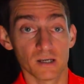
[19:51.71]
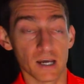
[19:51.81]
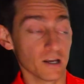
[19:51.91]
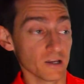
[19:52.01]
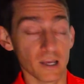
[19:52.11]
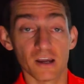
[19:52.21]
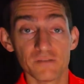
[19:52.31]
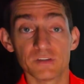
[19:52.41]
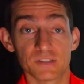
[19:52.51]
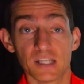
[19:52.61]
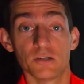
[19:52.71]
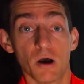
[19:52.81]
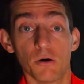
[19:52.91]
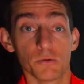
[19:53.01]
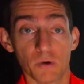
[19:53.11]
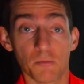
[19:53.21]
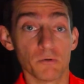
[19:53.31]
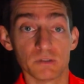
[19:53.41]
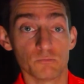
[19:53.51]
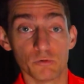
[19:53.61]
And I even said to Owen
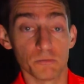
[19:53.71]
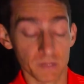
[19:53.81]
when